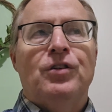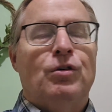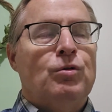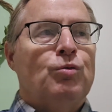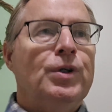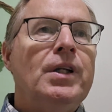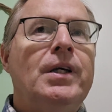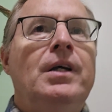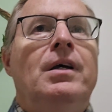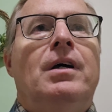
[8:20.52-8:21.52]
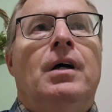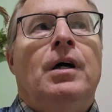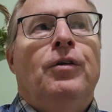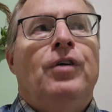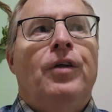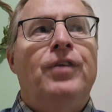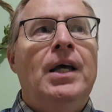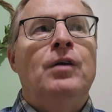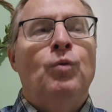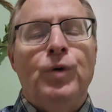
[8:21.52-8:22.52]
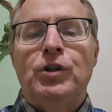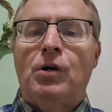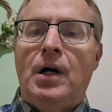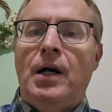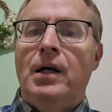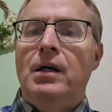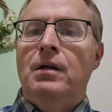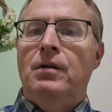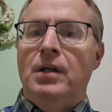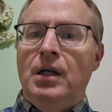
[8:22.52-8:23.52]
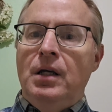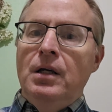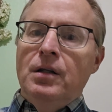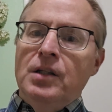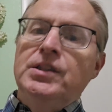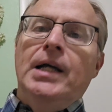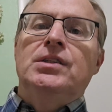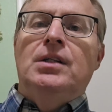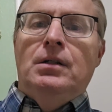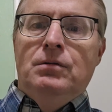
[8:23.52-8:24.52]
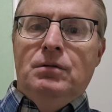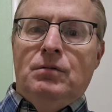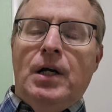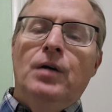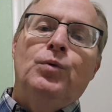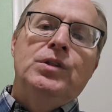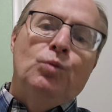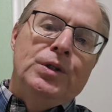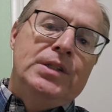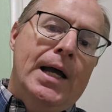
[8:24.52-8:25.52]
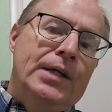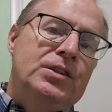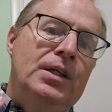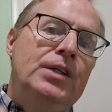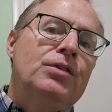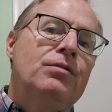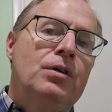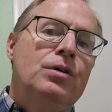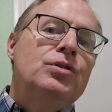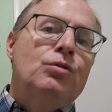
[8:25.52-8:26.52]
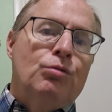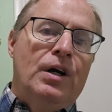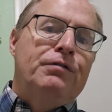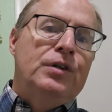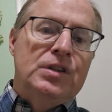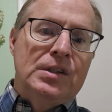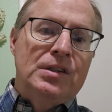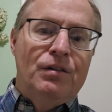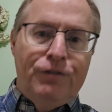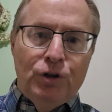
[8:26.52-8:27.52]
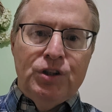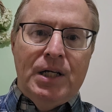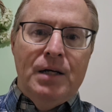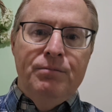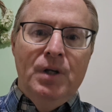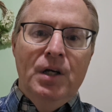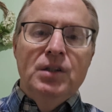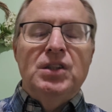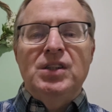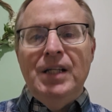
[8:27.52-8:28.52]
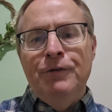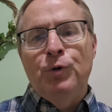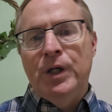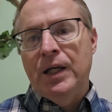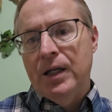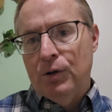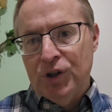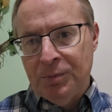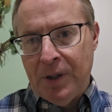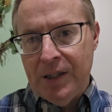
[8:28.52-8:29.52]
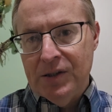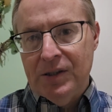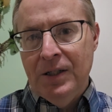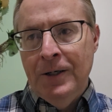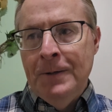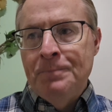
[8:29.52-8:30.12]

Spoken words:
So really, then we try the texting, right? We text each of those references the first time to see if we can get a response.